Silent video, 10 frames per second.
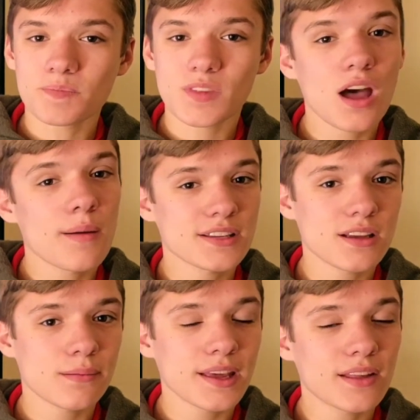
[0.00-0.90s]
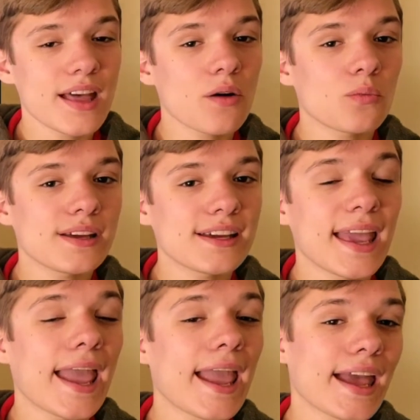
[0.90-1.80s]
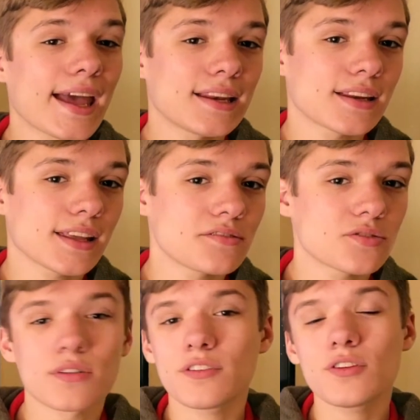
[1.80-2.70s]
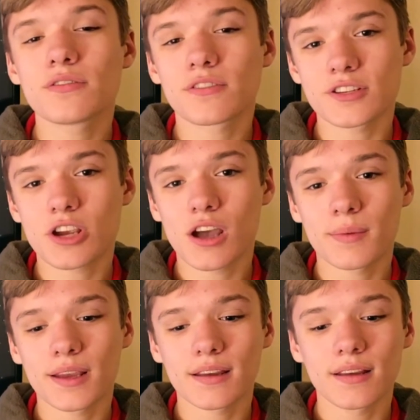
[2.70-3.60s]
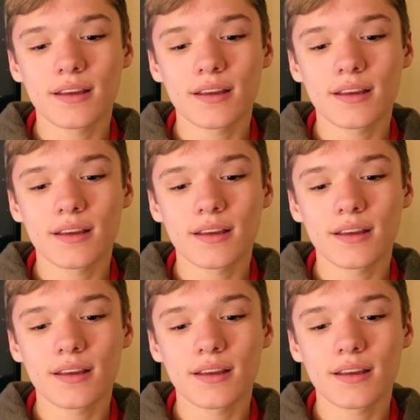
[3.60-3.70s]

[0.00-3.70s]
comics coming out that week and gives a review for each comic.